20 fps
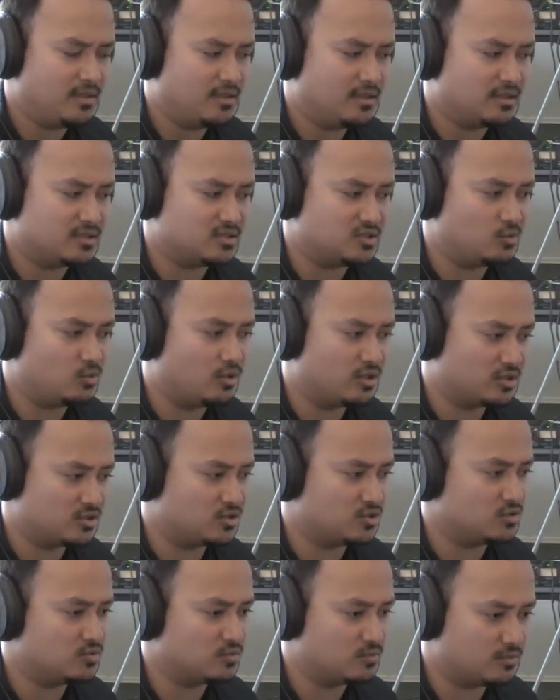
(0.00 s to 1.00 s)
because um, he wanted
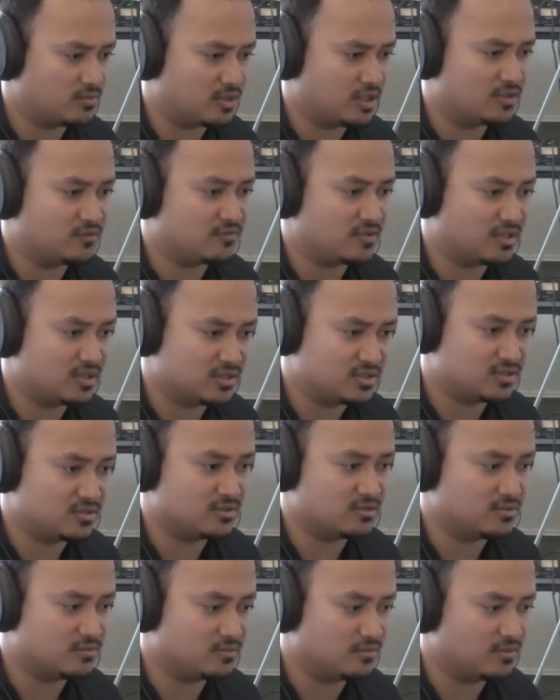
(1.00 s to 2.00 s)
to kind of get
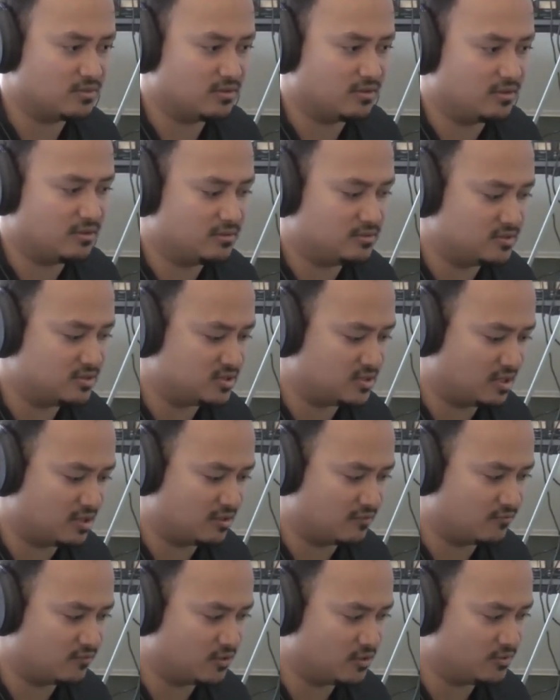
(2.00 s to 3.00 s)
into
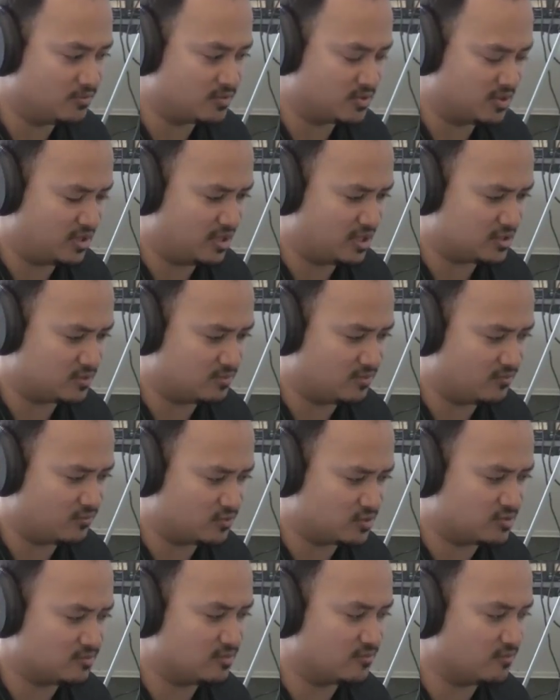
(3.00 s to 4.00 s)
designing films, and he asked me for
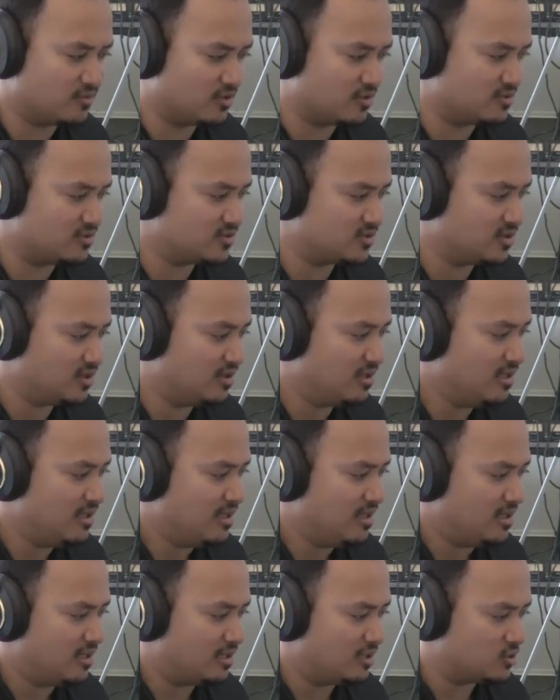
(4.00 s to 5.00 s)
some advice,
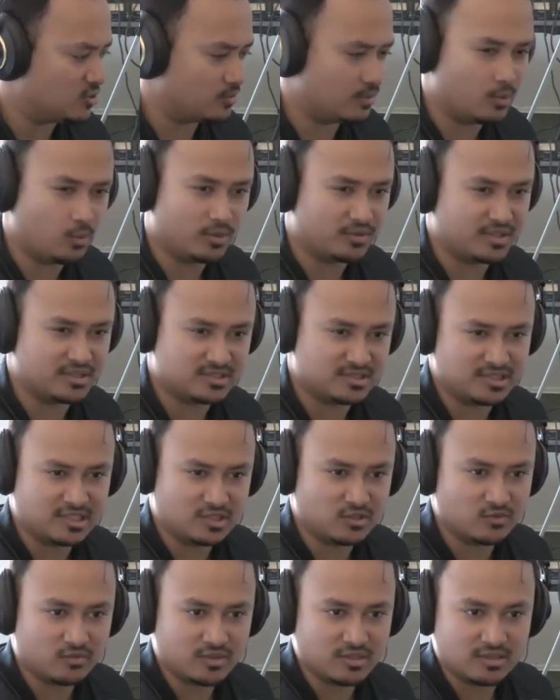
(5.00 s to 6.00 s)
and he told me what the
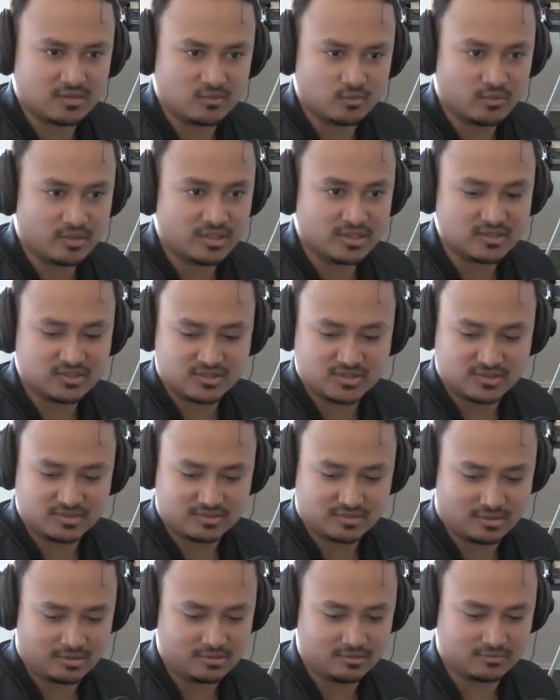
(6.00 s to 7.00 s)
secret was.
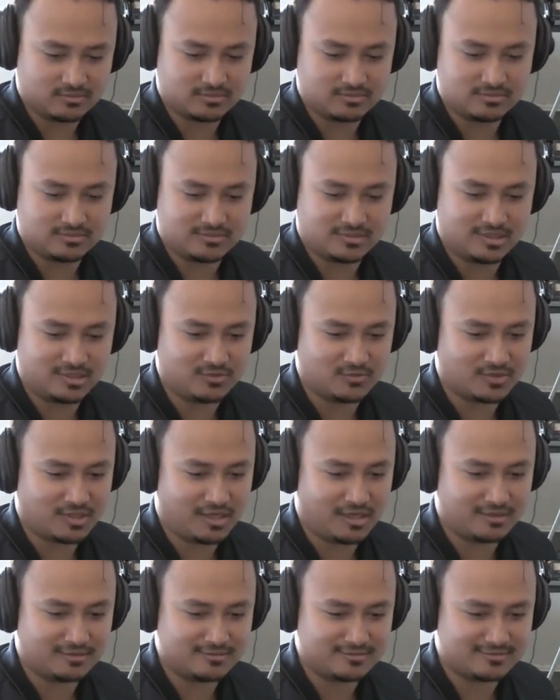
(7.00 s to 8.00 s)
Oh, Oh, oh, yeah,
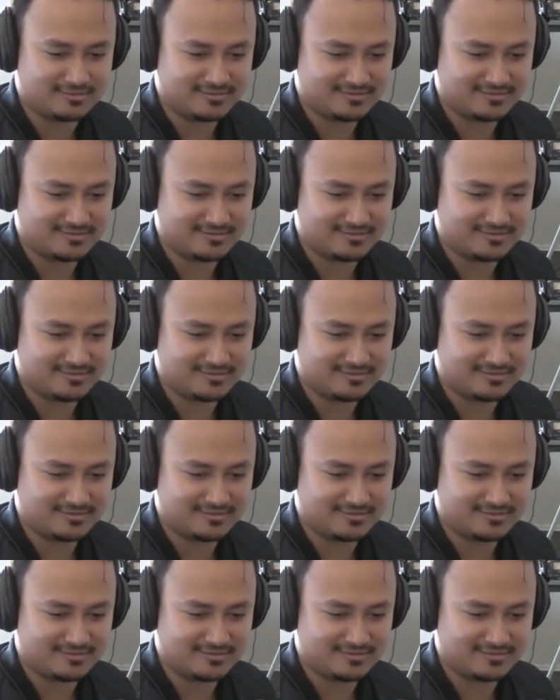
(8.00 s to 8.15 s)
cat. cats